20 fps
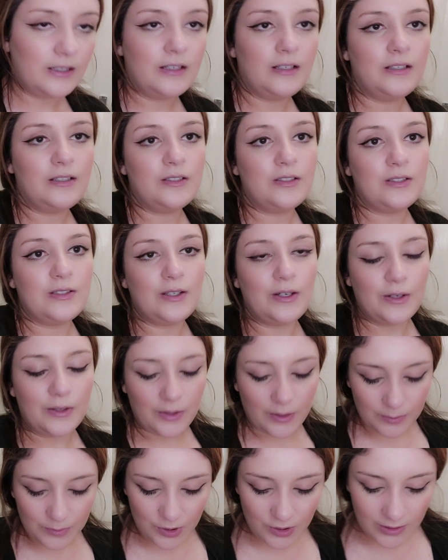So
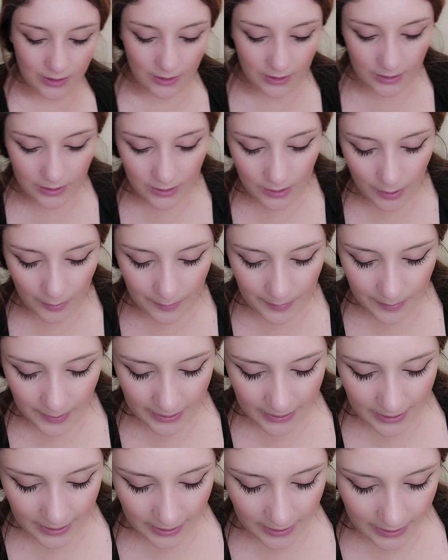I'm just going to start
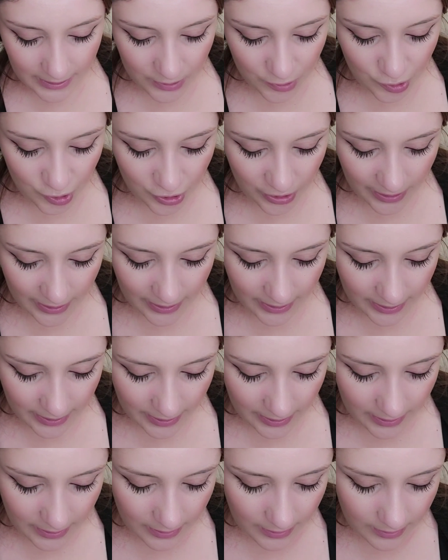mixing it
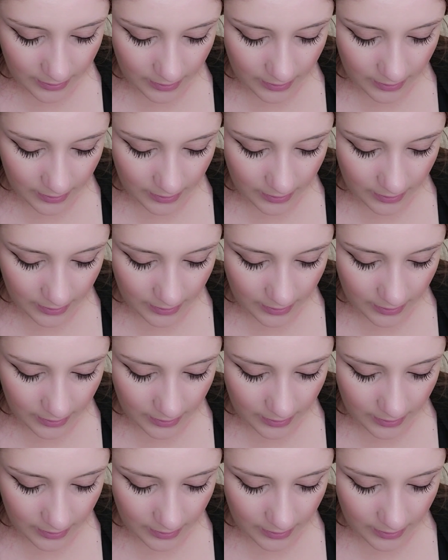gently.